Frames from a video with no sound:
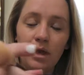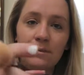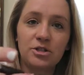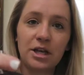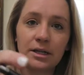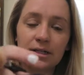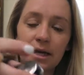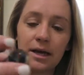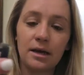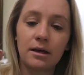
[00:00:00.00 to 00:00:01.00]
I'm just gonna
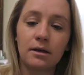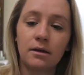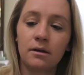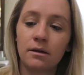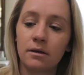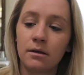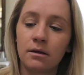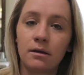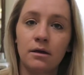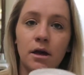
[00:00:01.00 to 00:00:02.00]
take
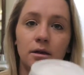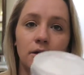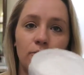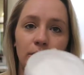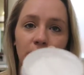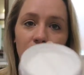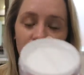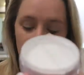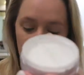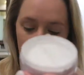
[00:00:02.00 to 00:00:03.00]
a little bit
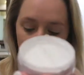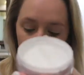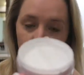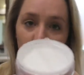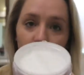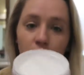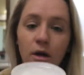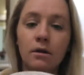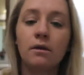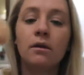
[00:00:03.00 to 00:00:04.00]
of the
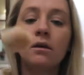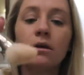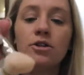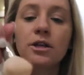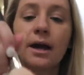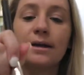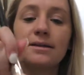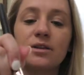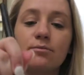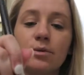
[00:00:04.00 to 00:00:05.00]
powder, just kind of
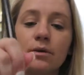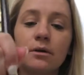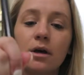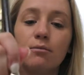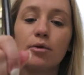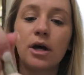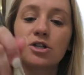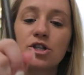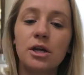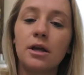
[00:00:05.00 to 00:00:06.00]
dip a
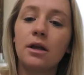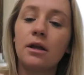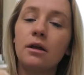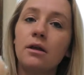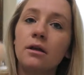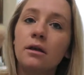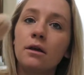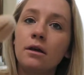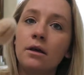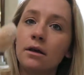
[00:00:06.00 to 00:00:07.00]
brush in,
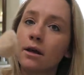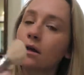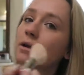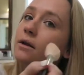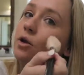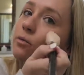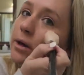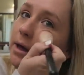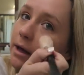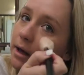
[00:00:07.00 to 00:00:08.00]
get a little
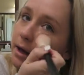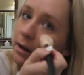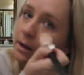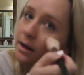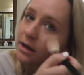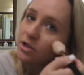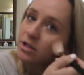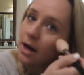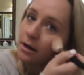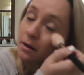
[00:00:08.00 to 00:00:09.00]
bit, and again,
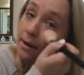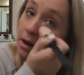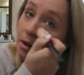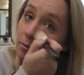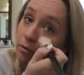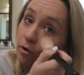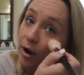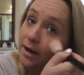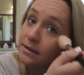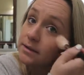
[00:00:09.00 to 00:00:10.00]
just kind of like
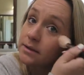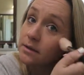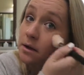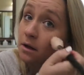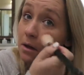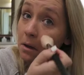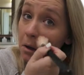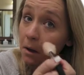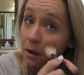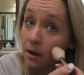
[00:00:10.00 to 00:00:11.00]
press
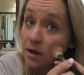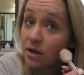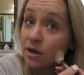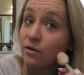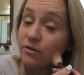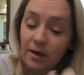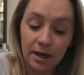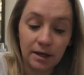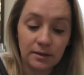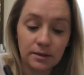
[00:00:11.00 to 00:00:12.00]
into your
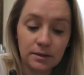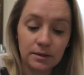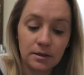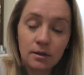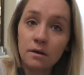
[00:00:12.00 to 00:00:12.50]
face